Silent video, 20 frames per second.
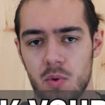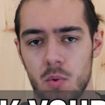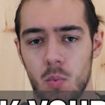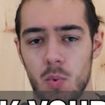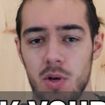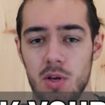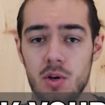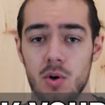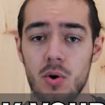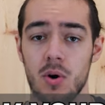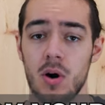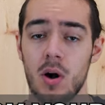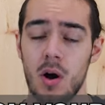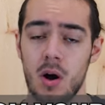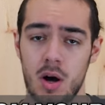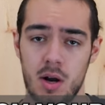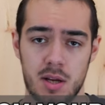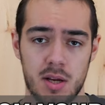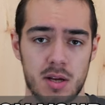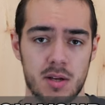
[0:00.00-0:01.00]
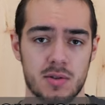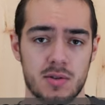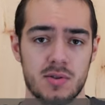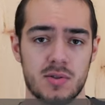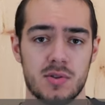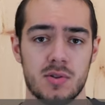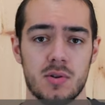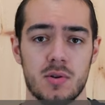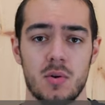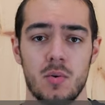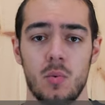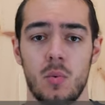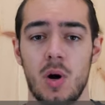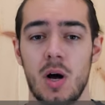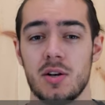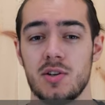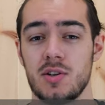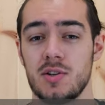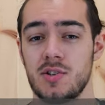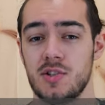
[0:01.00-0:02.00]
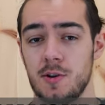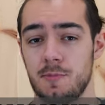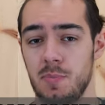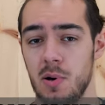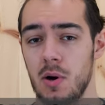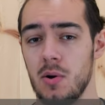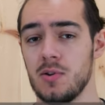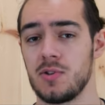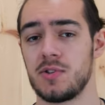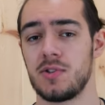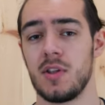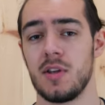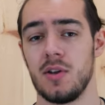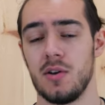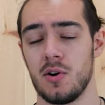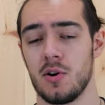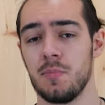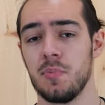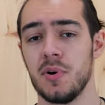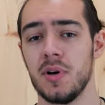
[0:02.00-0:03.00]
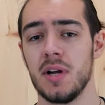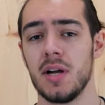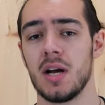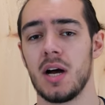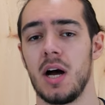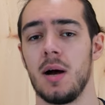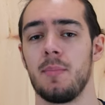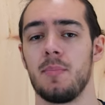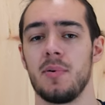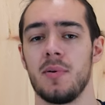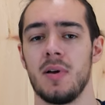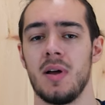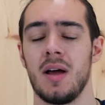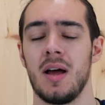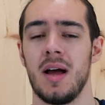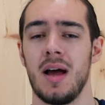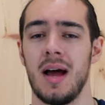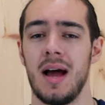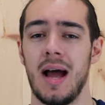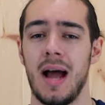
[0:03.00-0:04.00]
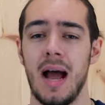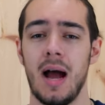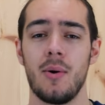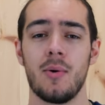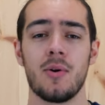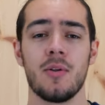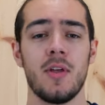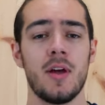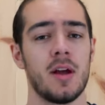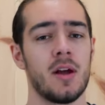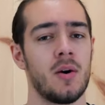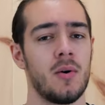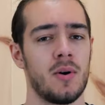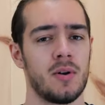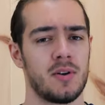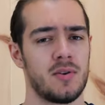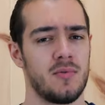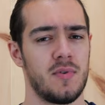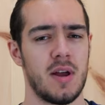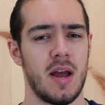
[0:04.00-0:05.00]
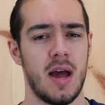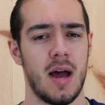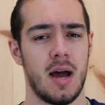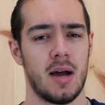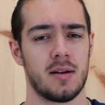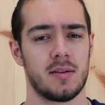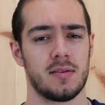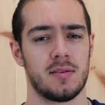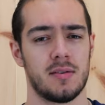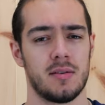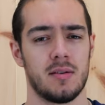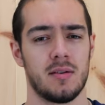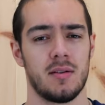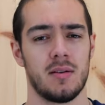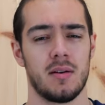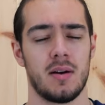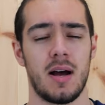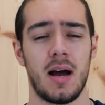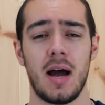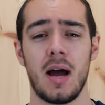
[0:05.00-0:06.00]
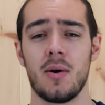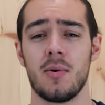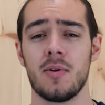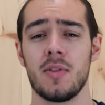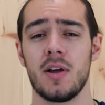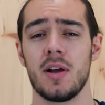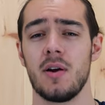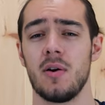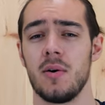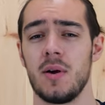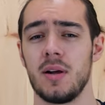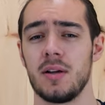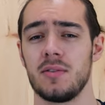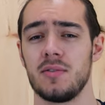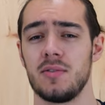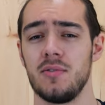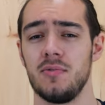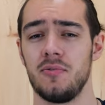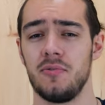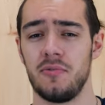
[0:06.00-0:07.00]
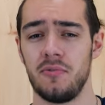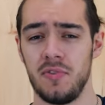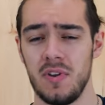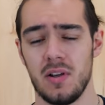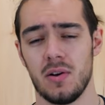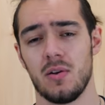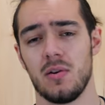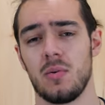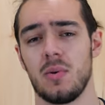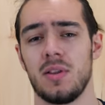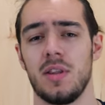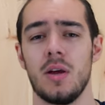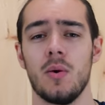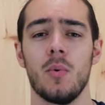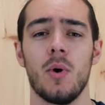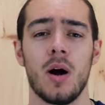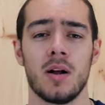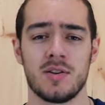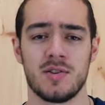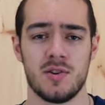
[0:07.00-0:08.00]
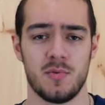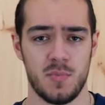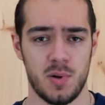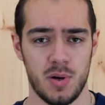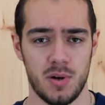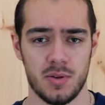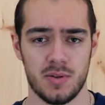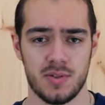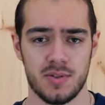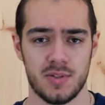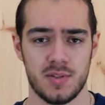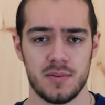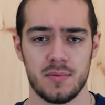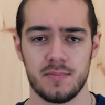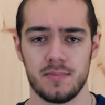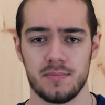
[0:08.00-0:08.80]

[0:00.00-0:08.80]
when your audience watches the post that you're putting up, how are they going to react? How are they going to feel when they watch your post?